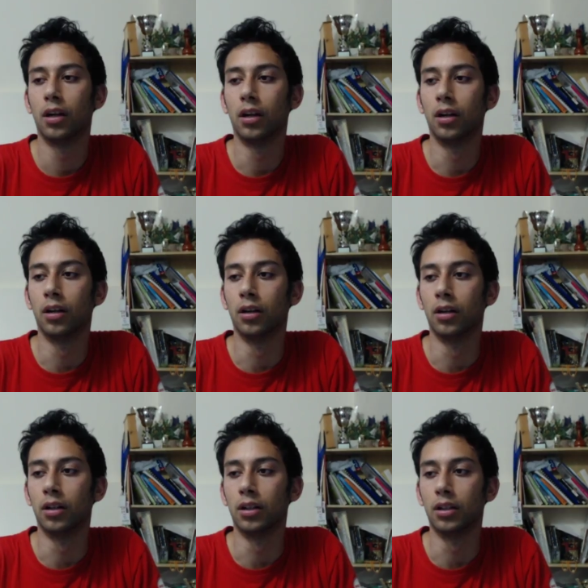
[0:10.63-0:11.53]

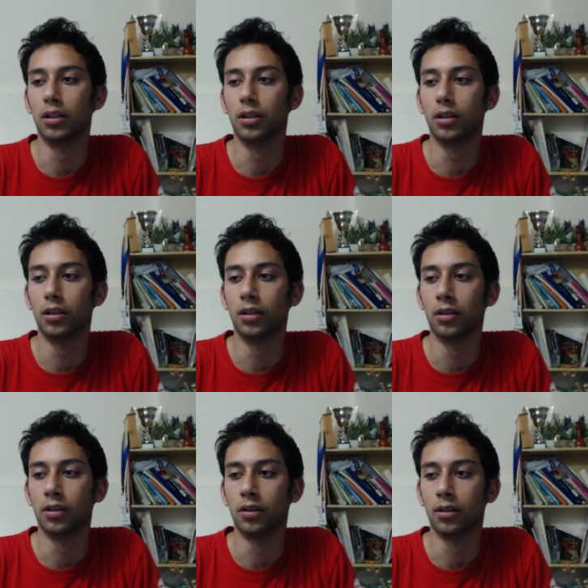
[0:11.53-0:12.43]
I
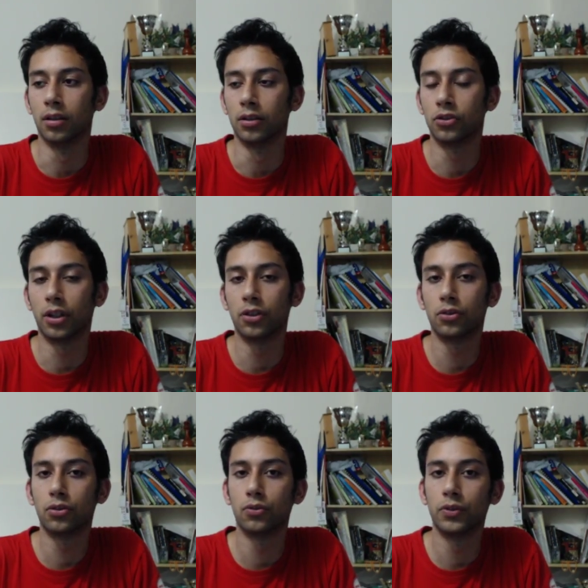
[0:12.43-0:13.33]
uh, try
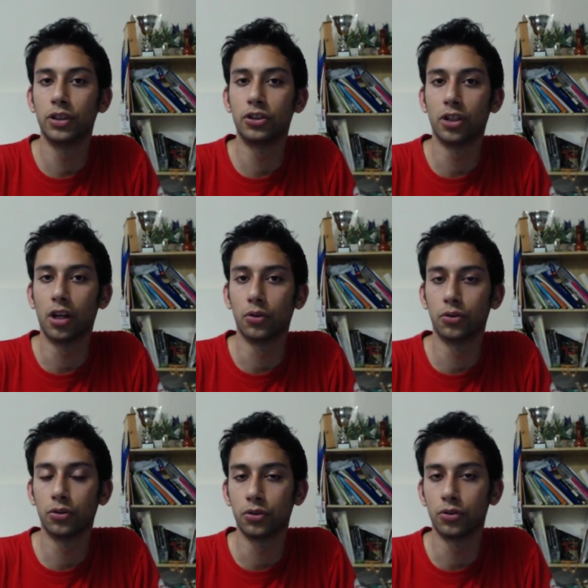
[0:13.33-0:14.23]
to reach
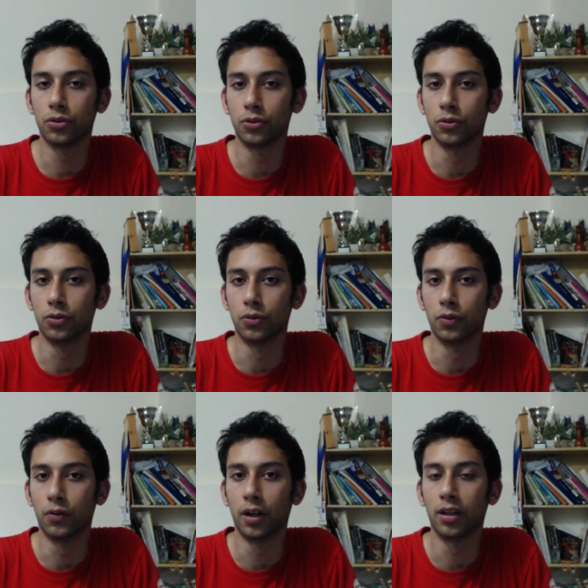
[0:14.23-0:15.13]
out to
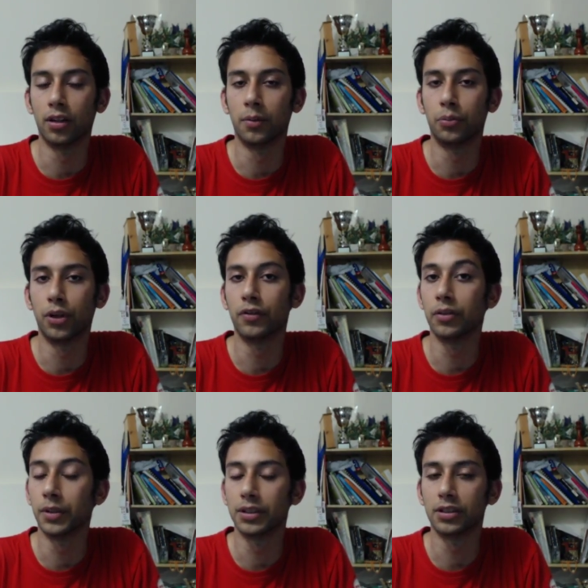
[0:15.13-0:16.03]
you via
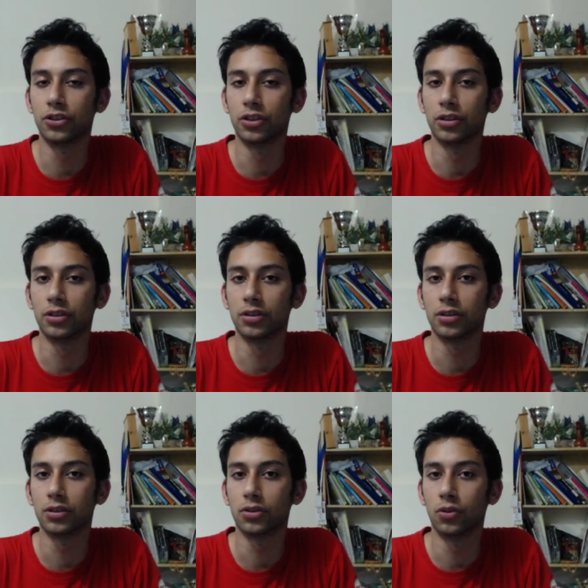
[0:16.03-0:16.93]
private
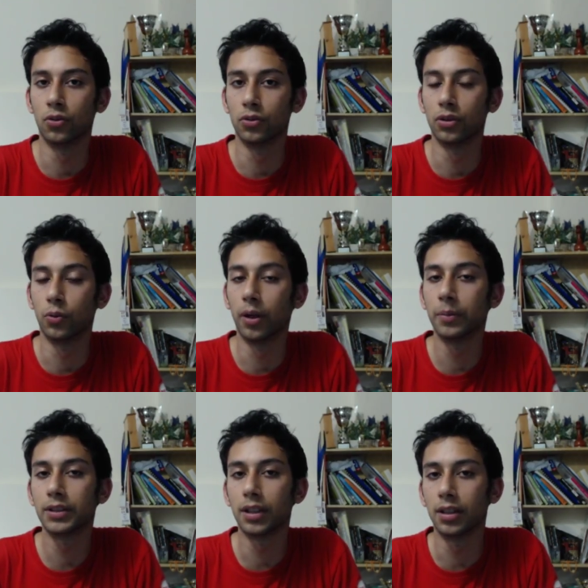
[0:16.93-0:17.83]
messages on the
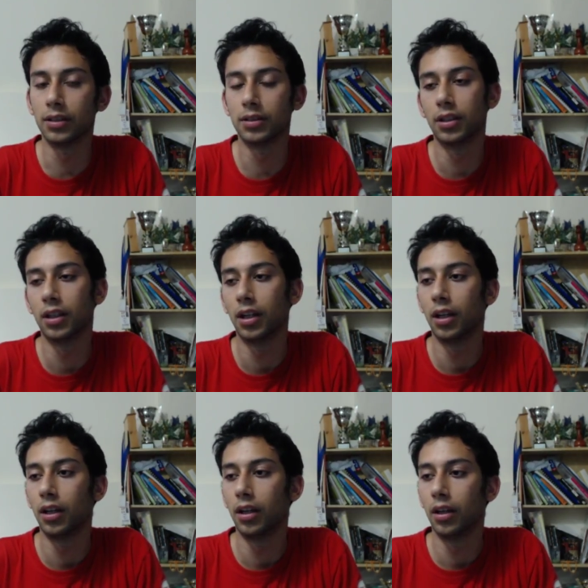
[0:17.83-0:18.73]
website
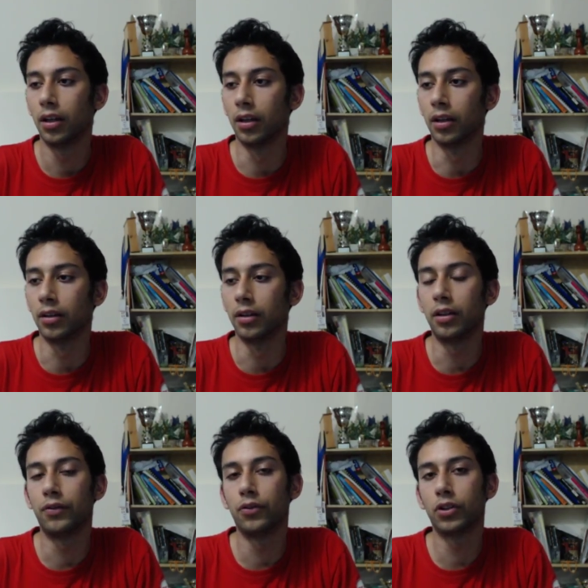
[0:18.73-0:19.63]
and
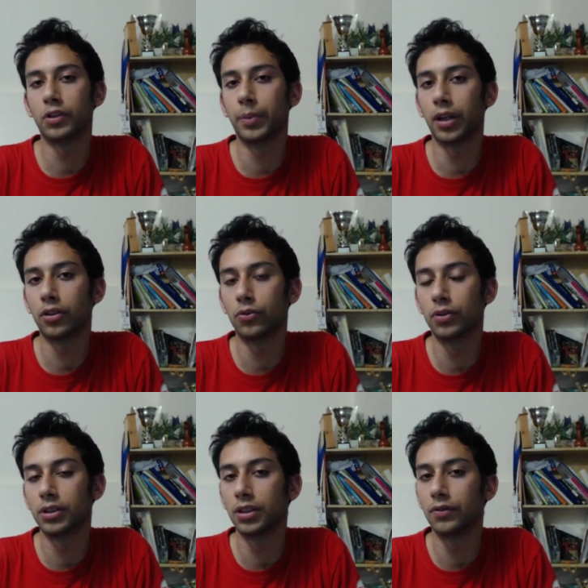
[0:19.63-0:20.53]
if you expect to
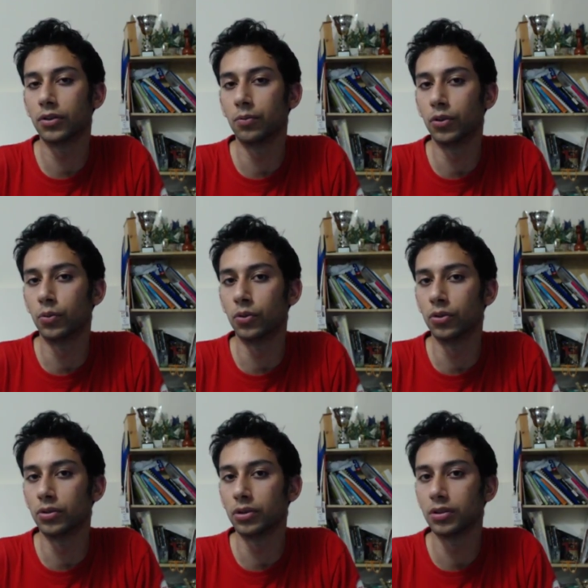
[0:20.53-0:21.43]
receive some
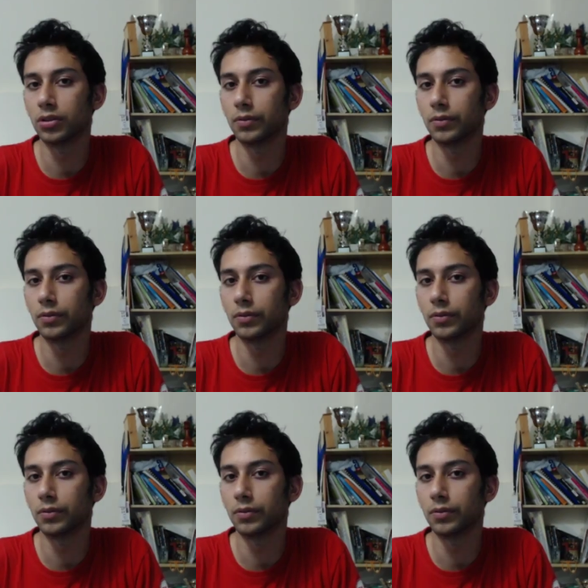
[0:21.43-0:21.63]
rewards